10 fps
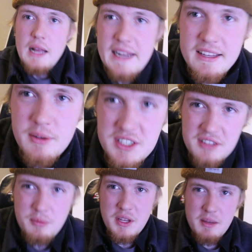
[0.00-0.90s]
I guess what
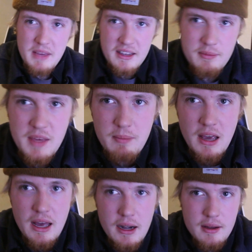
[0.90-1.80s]
just really makes me
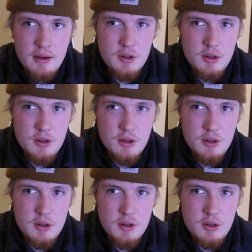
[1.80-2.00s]
mad,